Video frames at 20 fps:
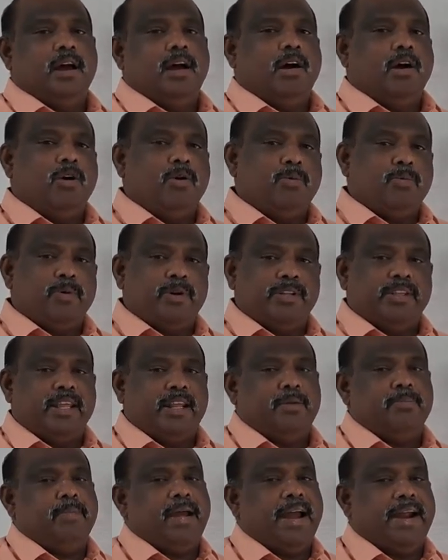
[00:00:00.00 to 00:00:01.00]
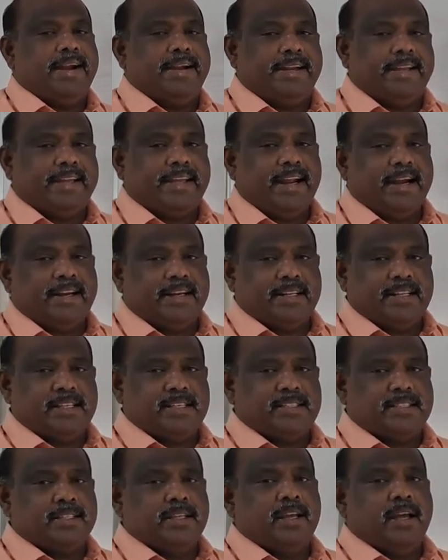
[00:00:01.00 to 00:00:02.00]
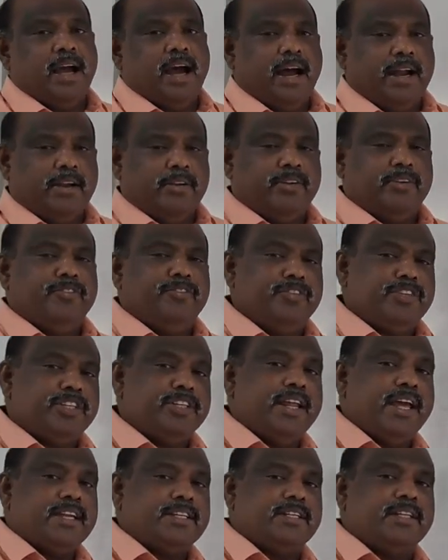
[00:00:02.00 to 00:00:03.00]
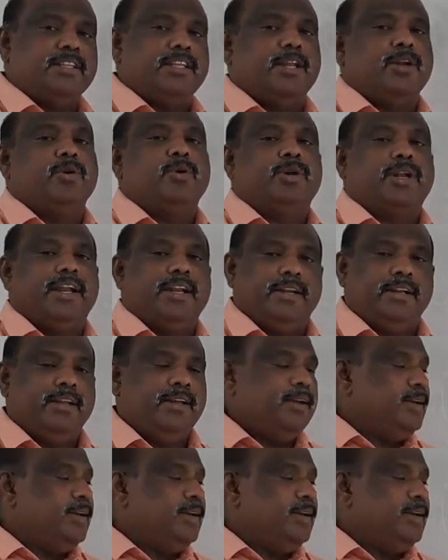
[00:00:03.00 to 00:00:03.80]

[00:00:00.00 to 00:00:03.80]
how about their magnetic characteristics, and in which direction they rotate.